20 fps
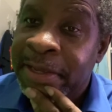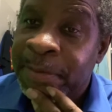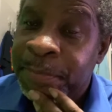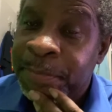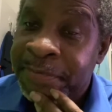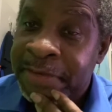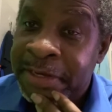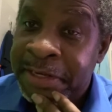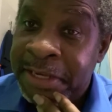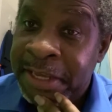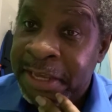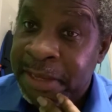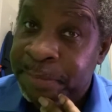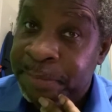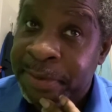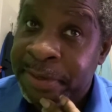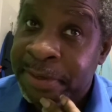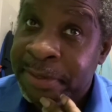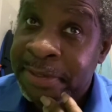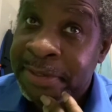help of the
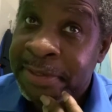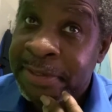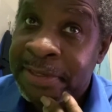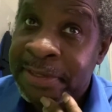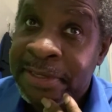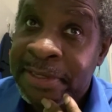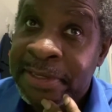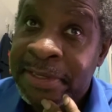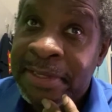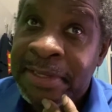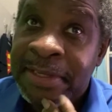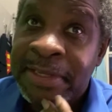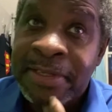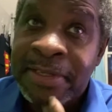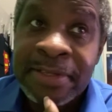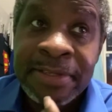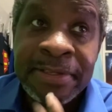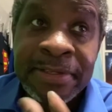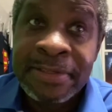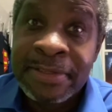deep,
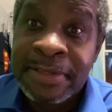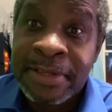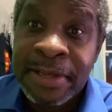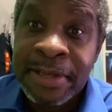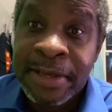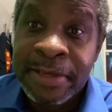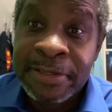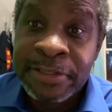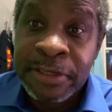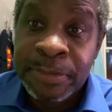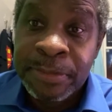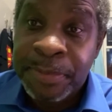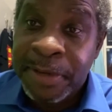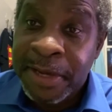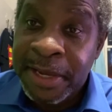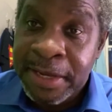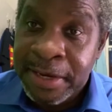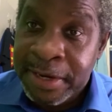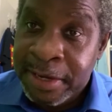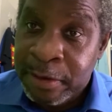and she
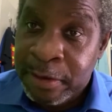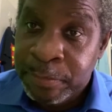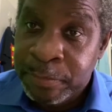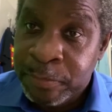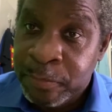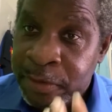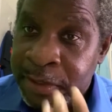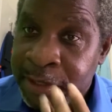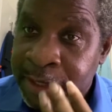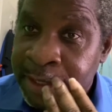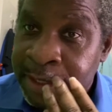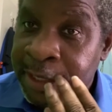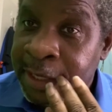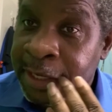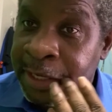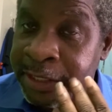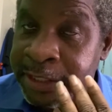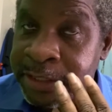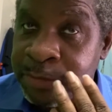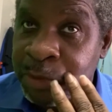probably can help
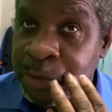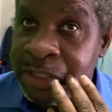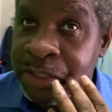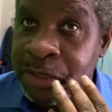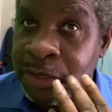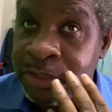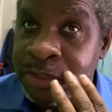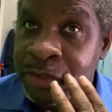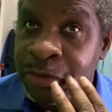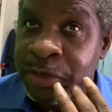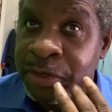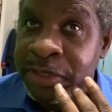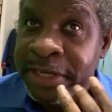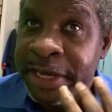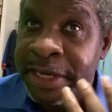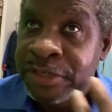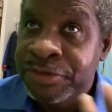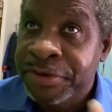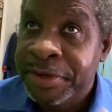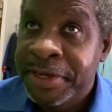enlist what's called too, because
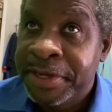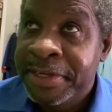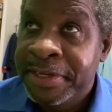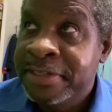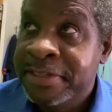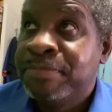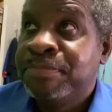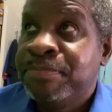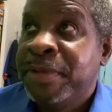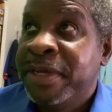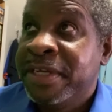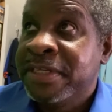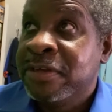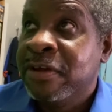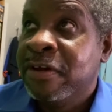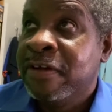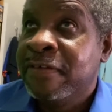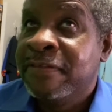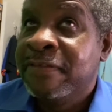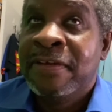A Train he's pissed
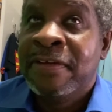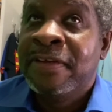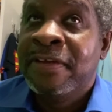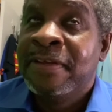off